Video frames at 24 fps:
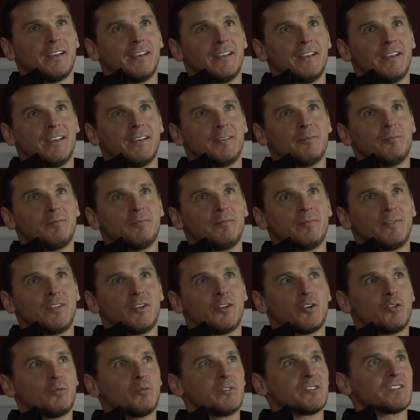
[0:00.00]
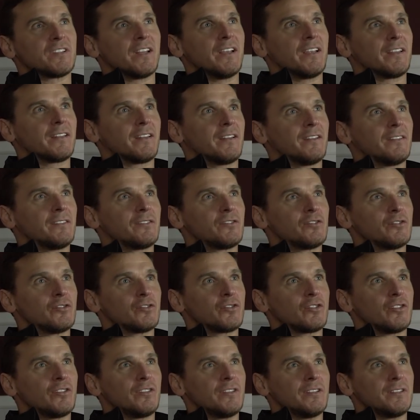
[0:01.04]
You're always learning, so
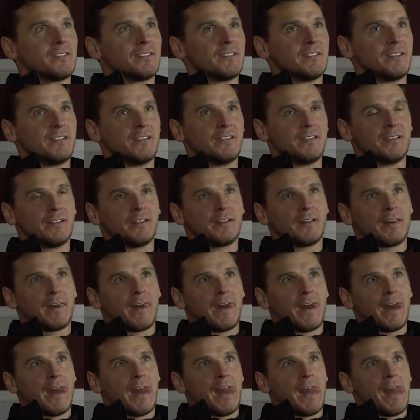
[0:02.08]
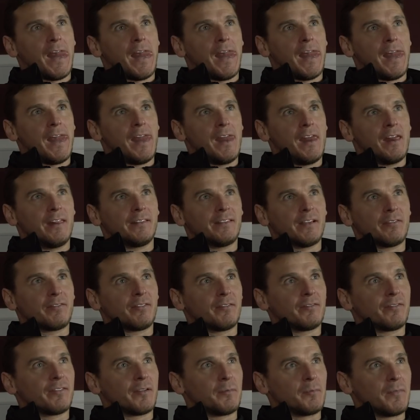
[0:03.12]
it's good to see
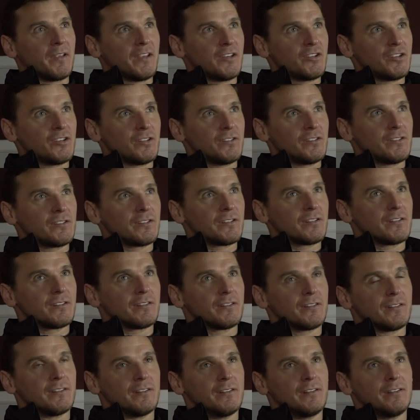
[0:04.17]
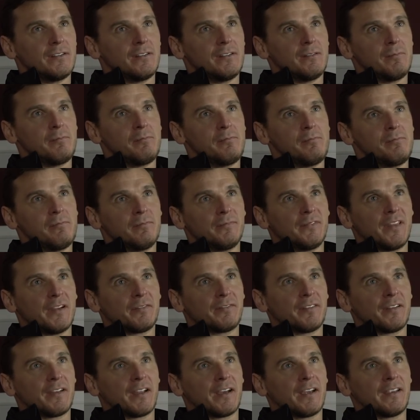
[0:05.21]
different formations,
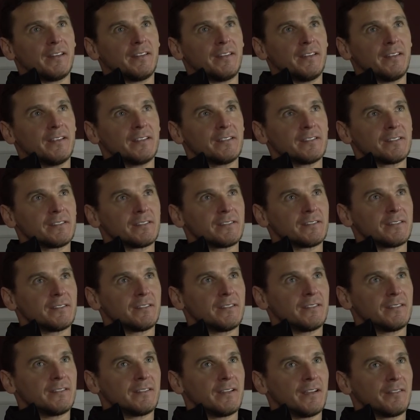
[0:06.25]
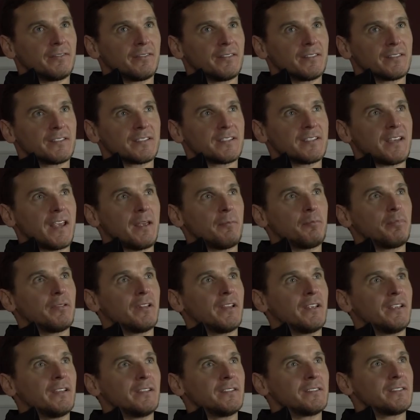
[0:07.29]
different ideas, different set
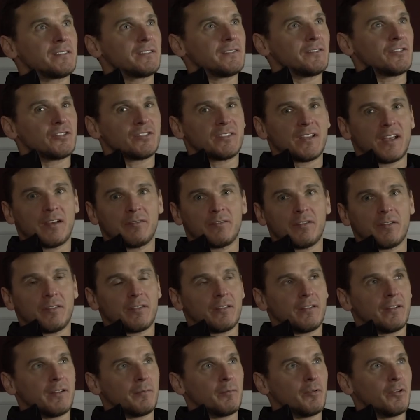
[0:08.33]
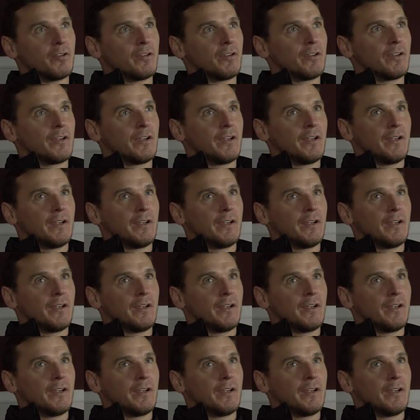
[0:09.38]
plays, just everything about